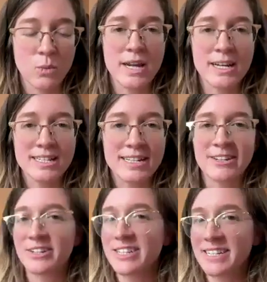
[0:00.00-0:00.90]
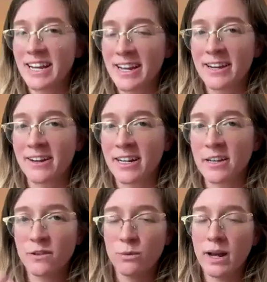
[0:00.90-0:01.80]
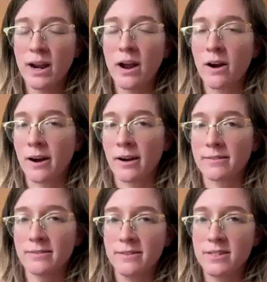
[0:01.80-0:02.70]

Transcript: we continue to stay here, even when our